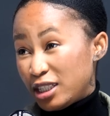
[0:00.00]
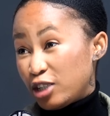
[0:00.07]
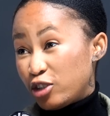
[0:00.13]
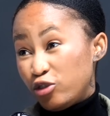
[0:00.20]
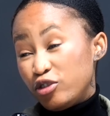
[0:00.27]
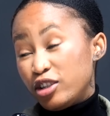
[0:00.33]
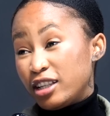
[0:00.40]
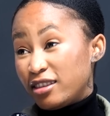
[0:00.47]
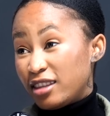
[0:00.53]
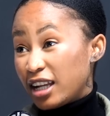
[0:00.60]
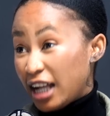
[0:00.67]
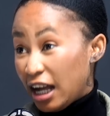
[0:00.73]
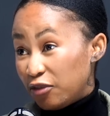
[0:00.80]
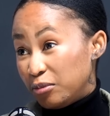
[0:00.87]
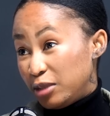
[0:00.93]
including the
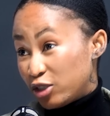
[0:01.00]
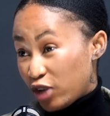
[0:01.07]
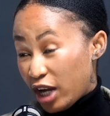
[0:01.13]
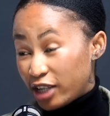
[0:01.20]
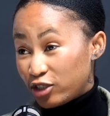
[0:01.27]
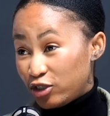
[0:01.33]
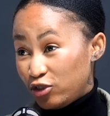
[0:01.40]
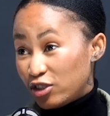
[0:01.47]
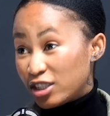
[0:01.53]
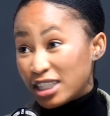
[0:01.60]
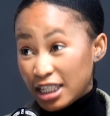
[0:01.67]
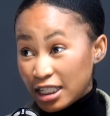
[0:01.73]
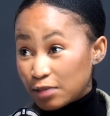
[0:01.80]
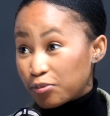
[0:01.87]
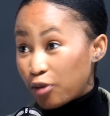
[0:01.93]
government trying to
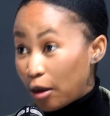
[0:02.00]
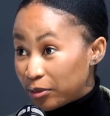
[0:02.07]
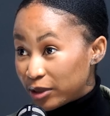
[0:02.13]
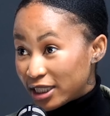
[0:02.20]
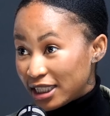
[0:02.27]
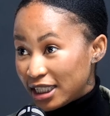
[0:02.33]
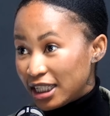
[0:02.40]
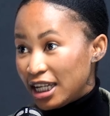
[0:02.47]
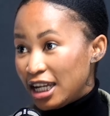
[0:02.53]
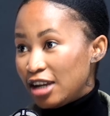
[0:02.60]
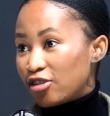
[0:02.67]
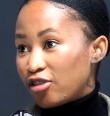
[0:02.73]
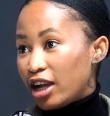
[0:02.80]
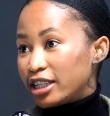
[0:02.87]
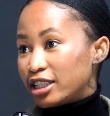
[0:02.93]
seize property,
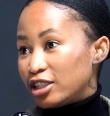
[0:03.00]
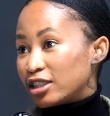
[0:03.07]
right?